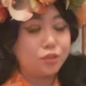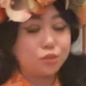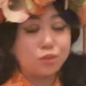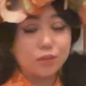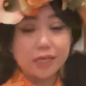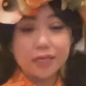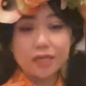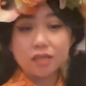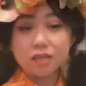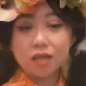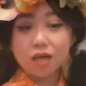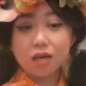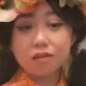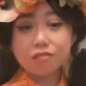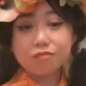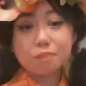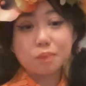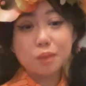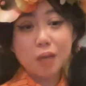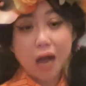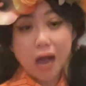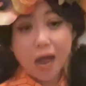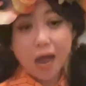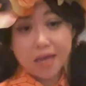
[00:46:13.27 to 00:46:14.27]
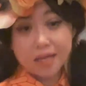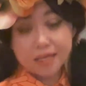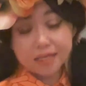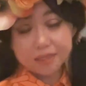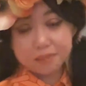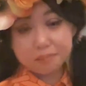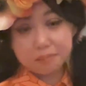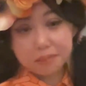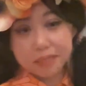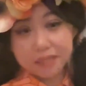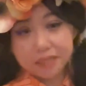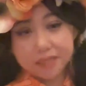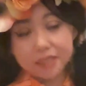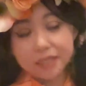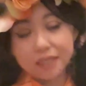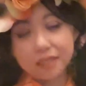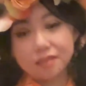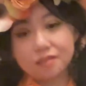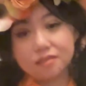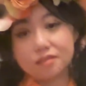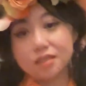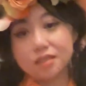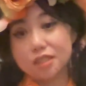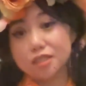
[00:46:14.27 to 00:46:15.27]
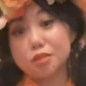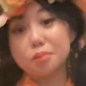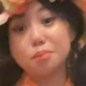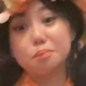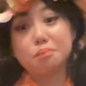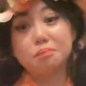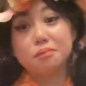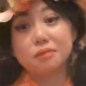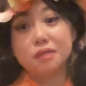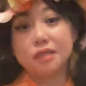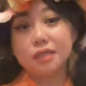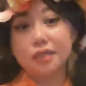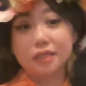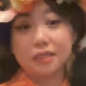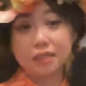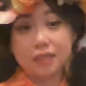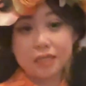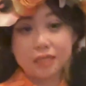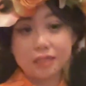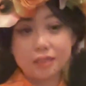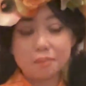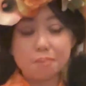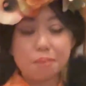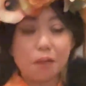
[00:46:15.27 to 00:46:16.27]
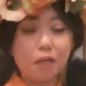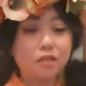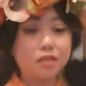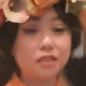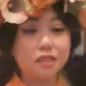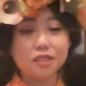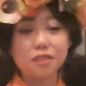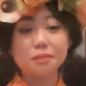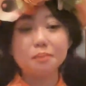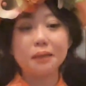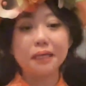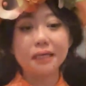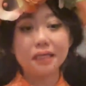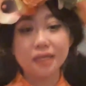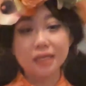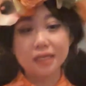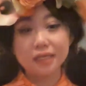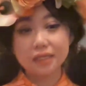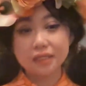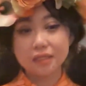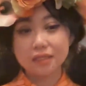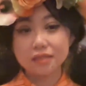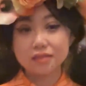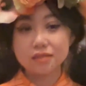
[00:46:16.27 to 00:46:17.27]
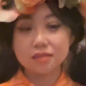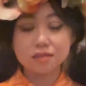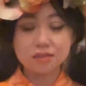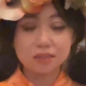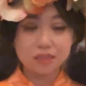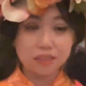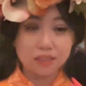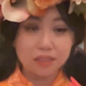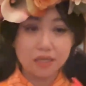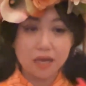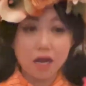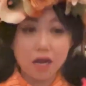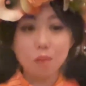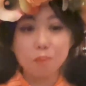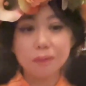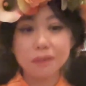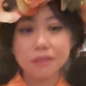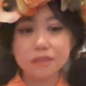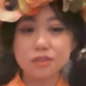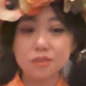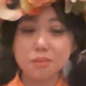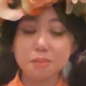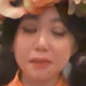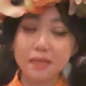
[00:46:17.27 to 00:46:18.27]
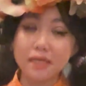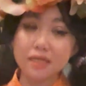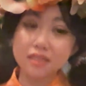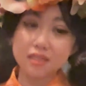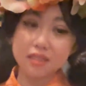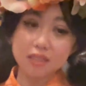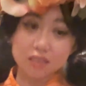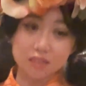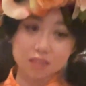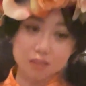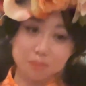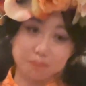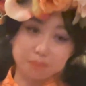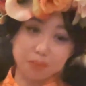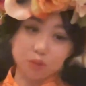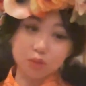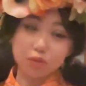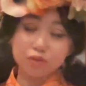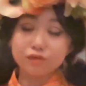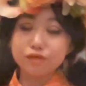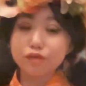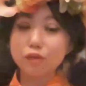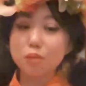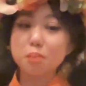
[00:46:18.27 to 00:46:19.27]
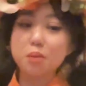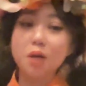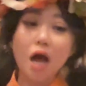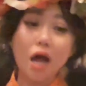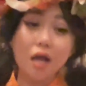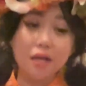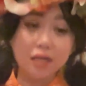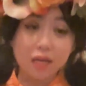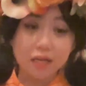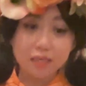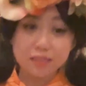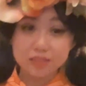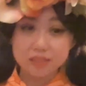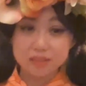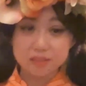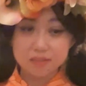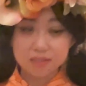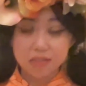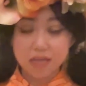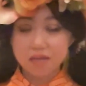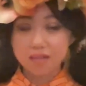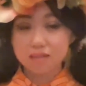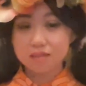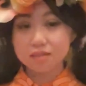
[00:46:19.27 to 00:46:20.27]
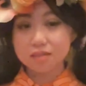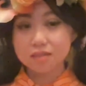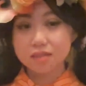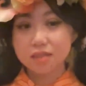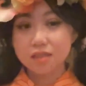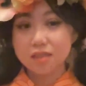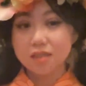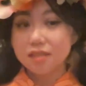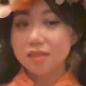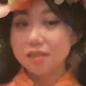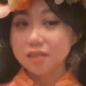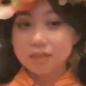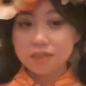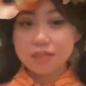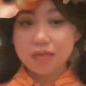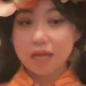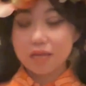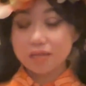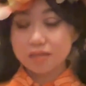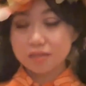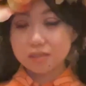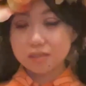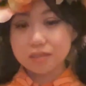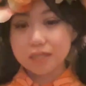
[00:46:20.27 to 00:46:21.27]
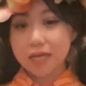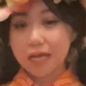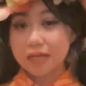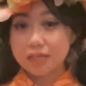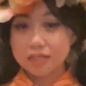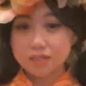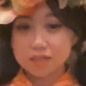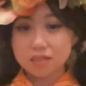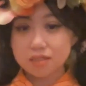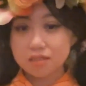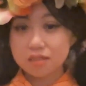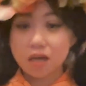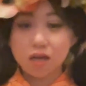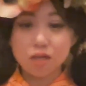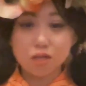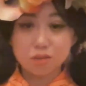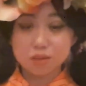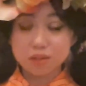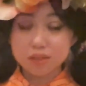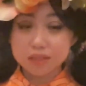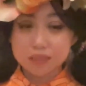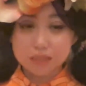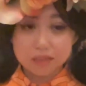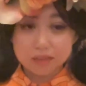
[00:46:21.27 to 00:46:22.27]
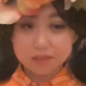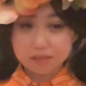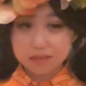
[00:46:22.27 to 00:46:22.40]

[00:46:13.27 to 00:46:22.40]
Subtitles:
take a lot of pride in making such a like in participating and in helping to make such a beautiful product, and that yeah, the text not only